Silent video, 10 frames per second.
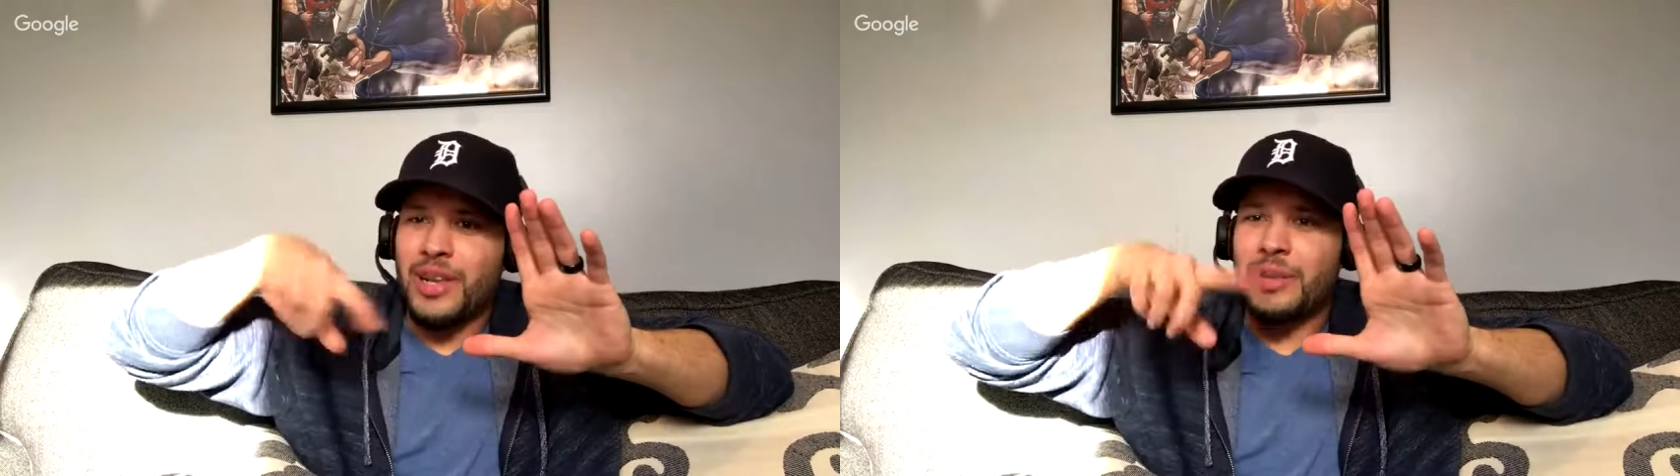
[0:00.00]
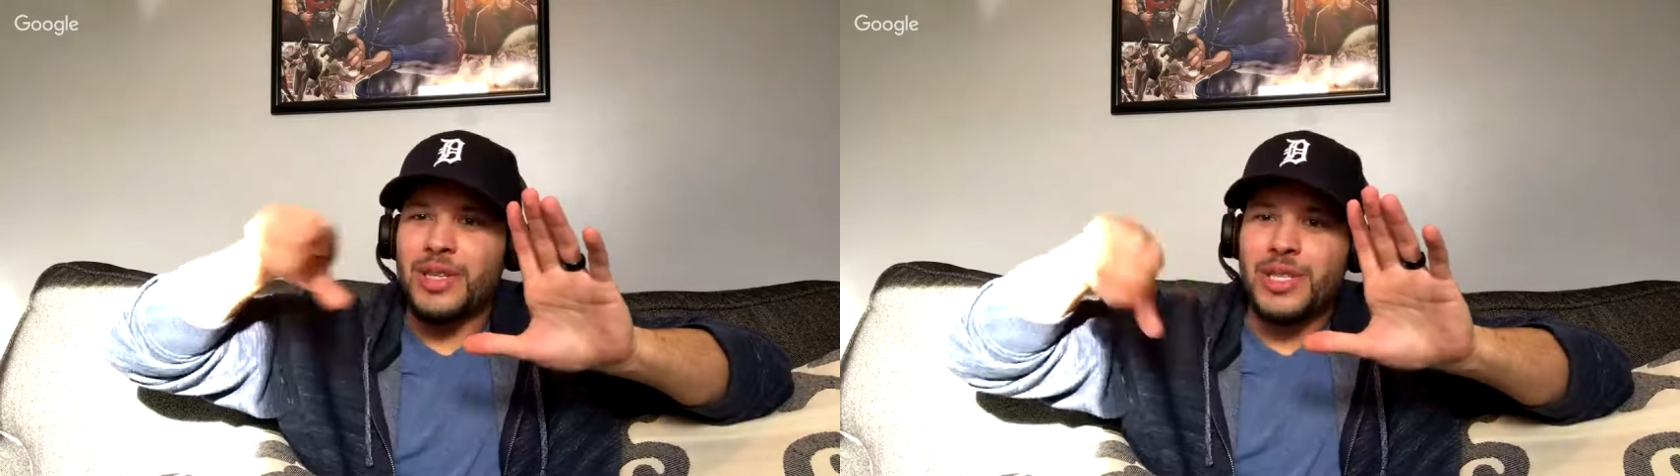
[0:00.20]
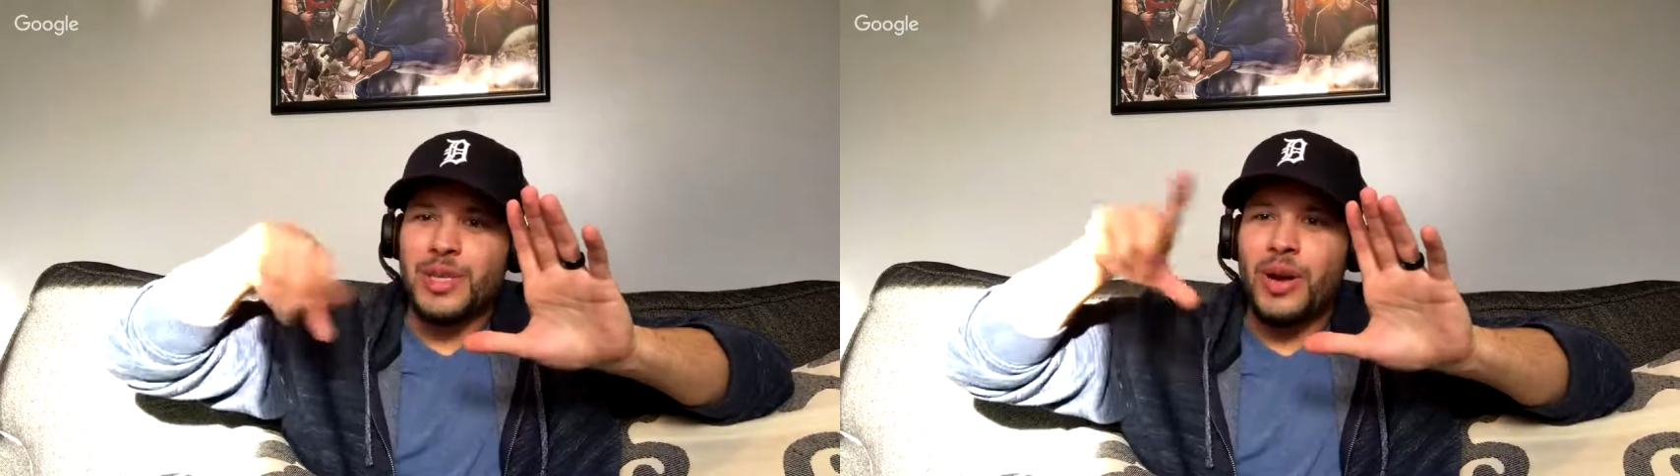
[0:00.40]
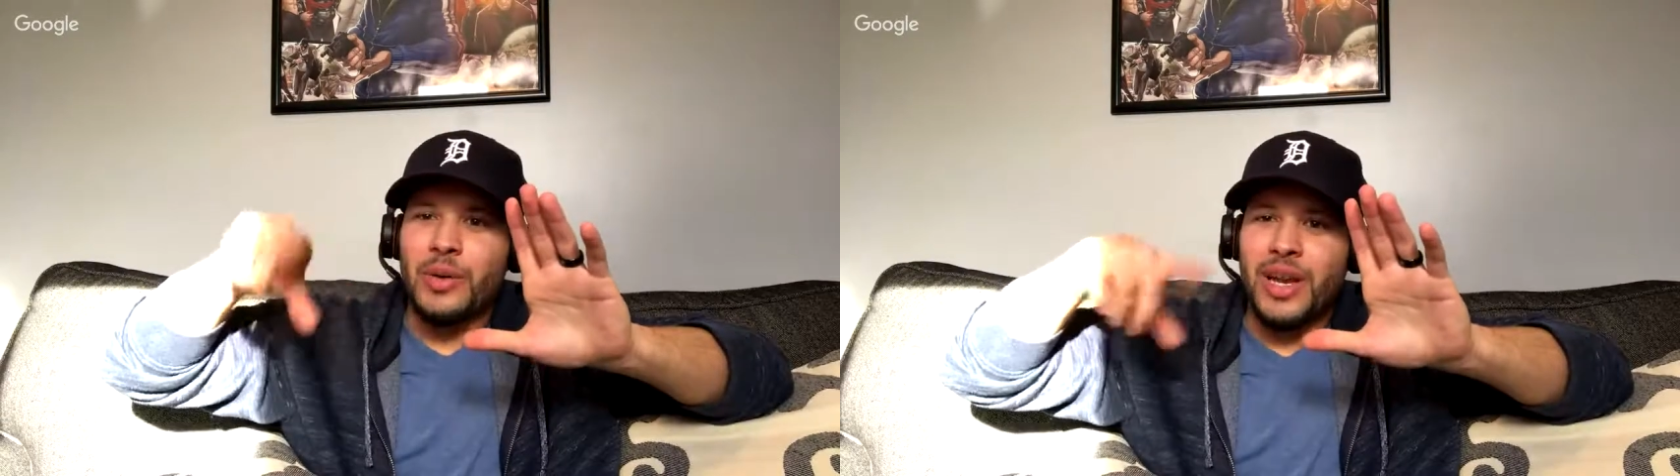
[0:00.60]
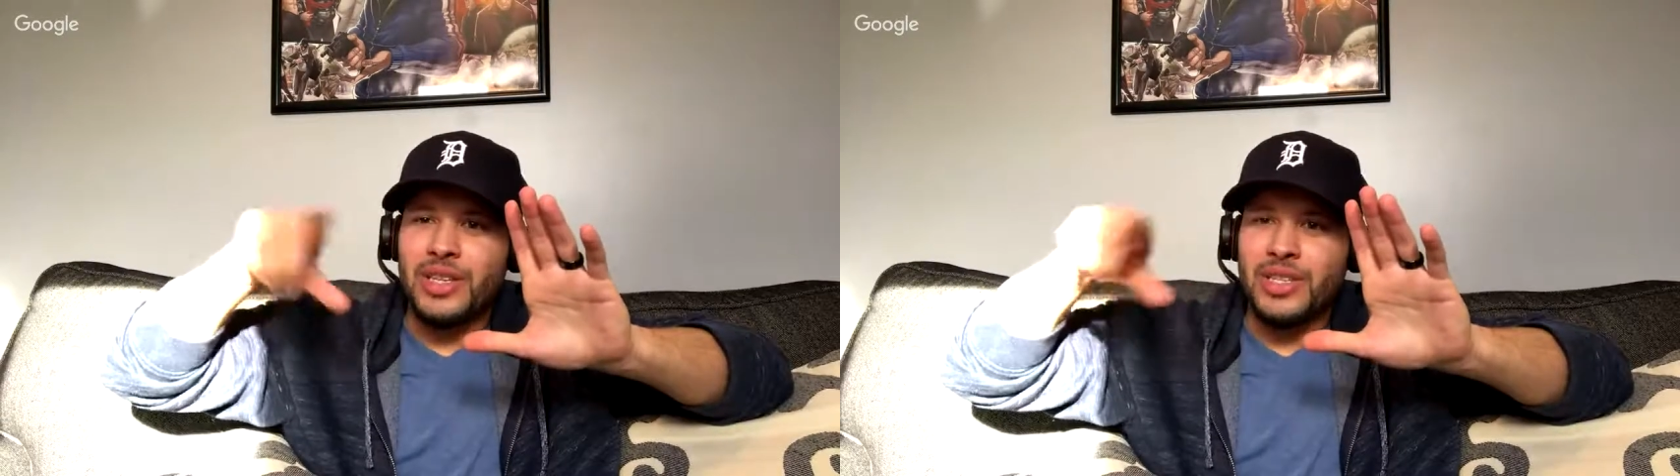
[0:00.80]
could fill up the
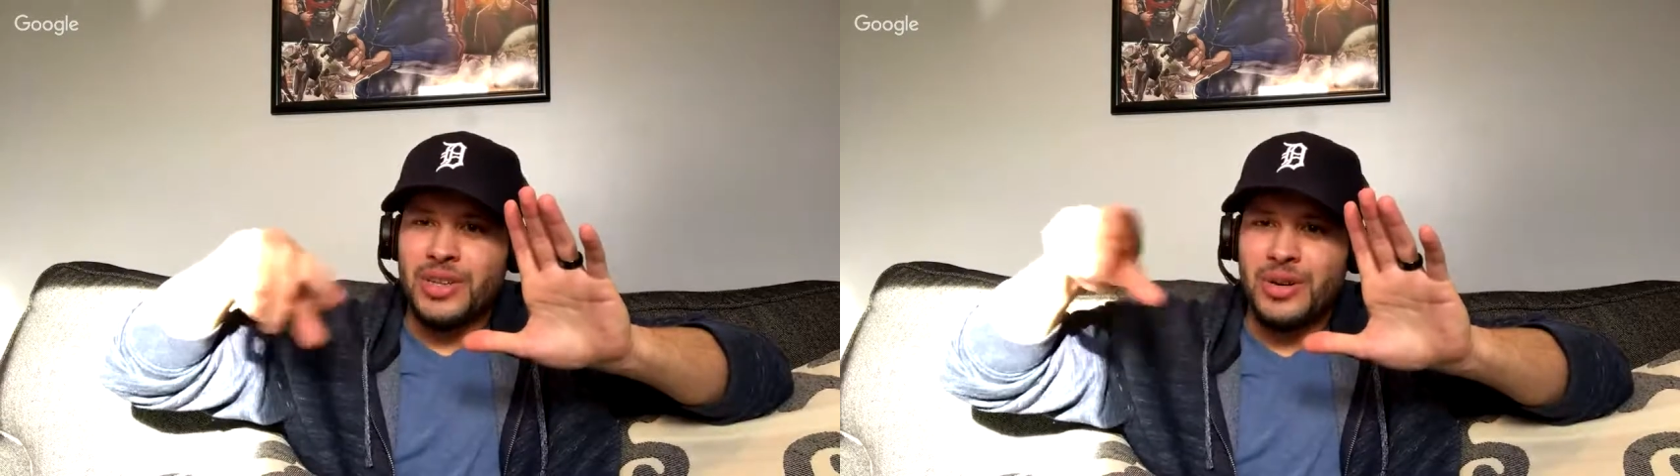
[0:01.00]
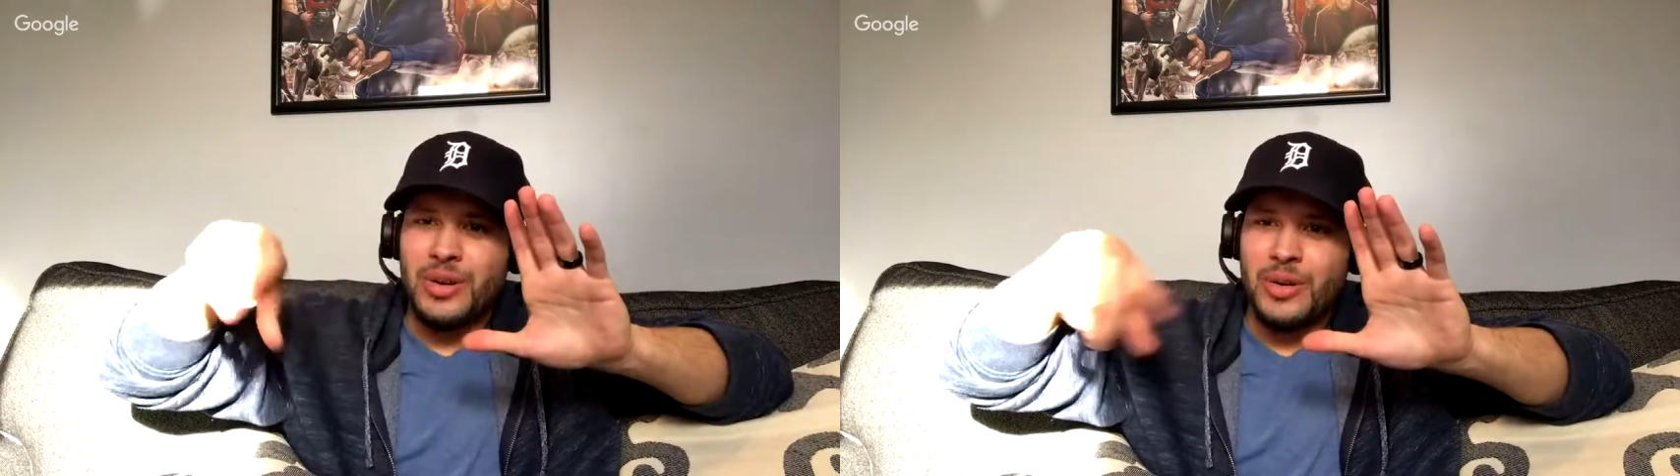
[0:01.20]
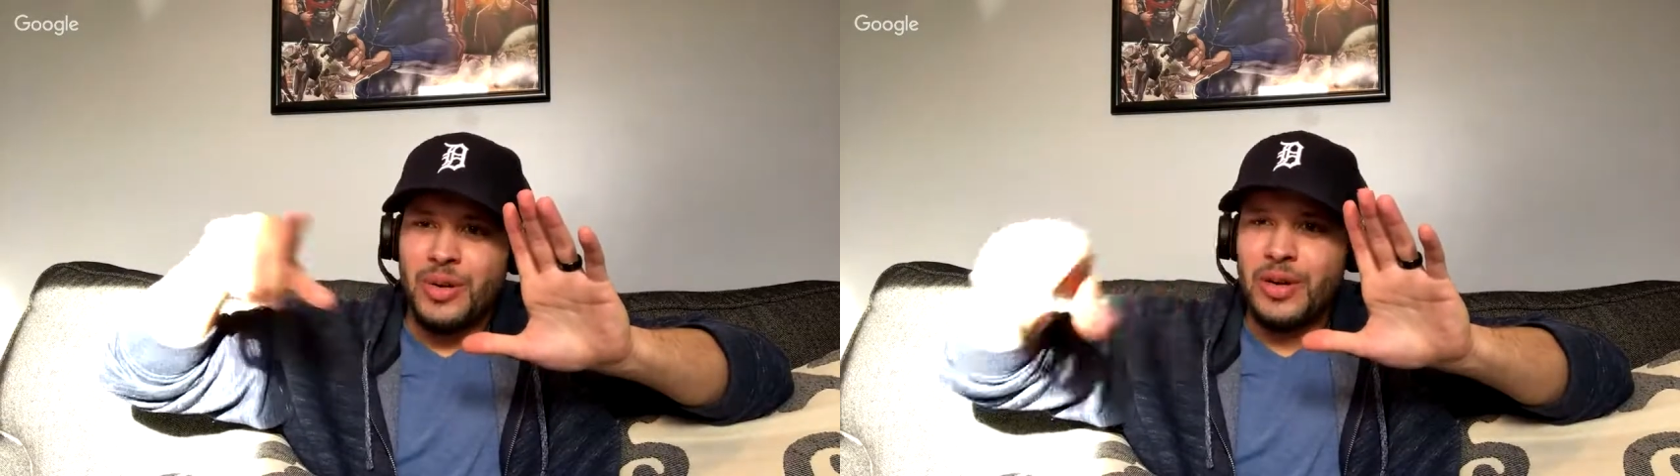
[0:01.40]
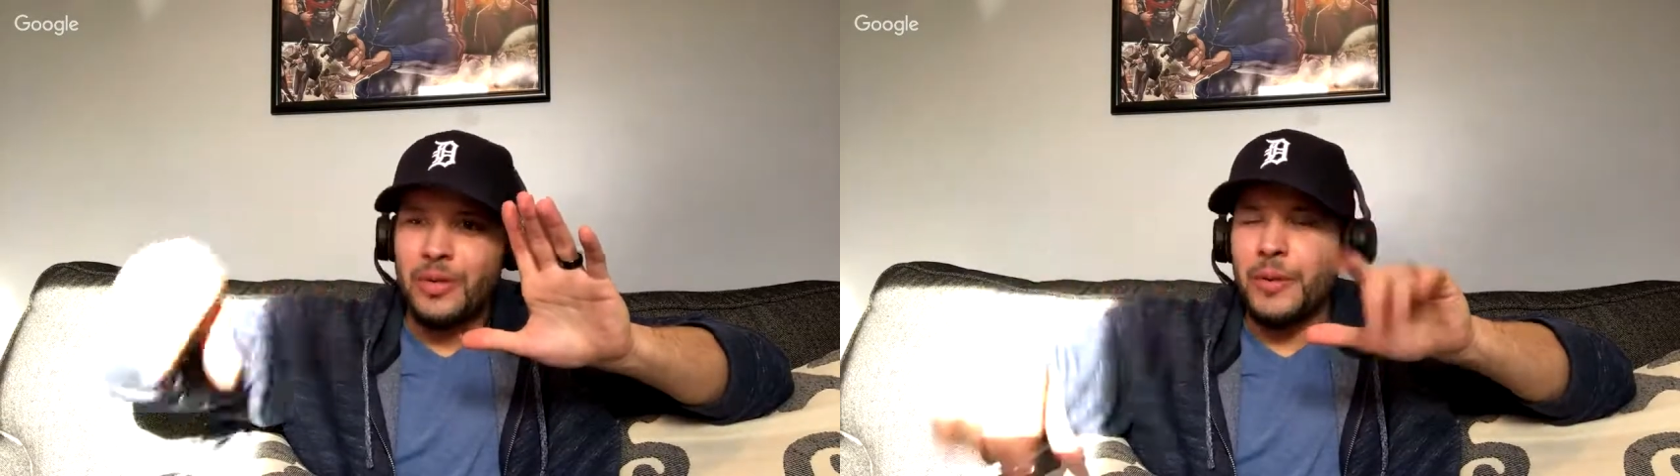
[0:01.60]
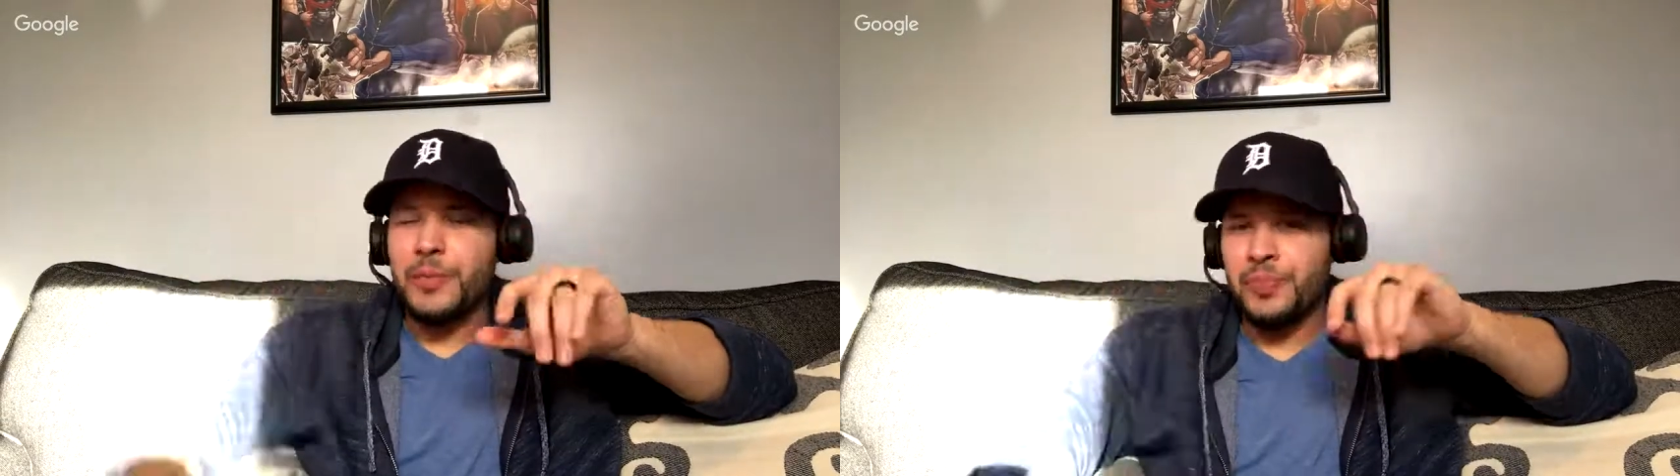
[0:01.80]
square ratio or
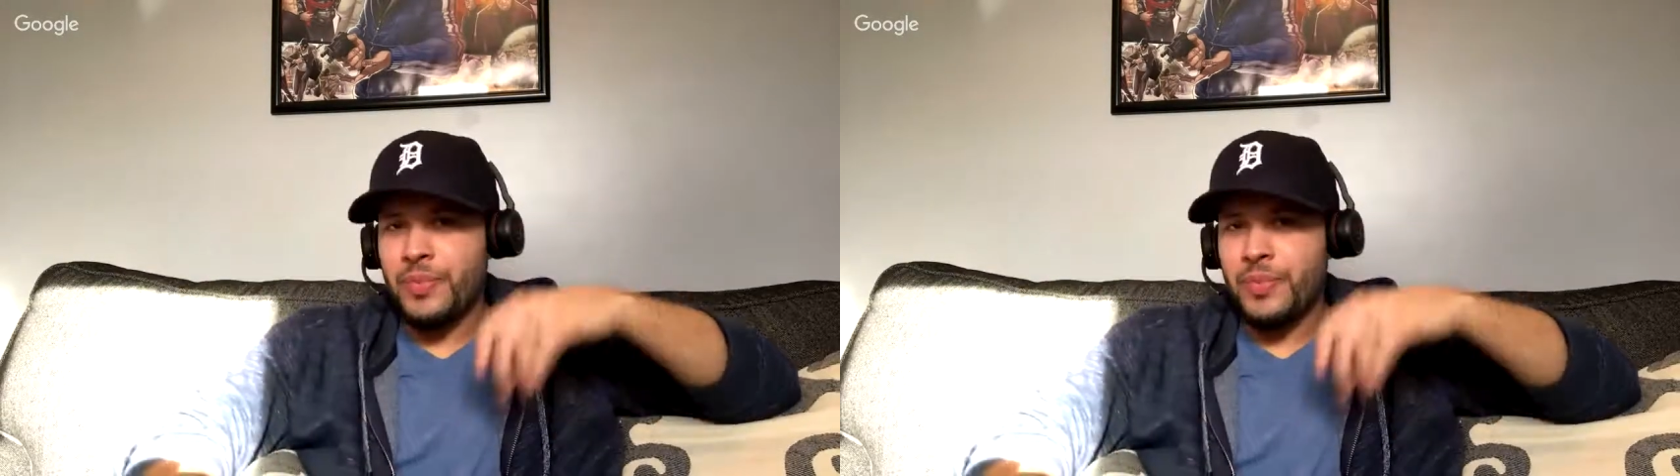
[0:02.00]
whatever.